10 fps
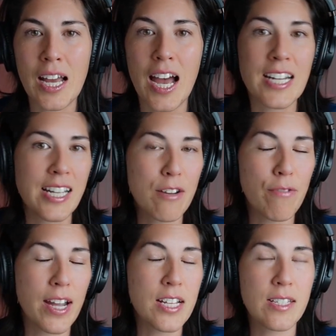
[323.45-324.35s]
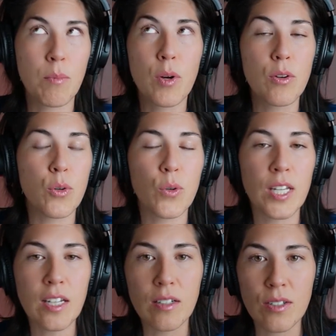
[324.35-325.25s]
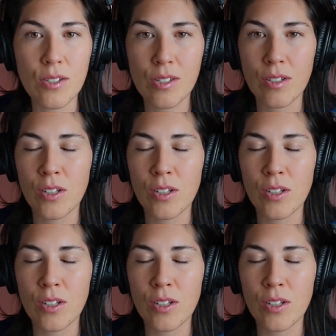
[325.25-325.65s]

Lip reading: Identify as someone who heals,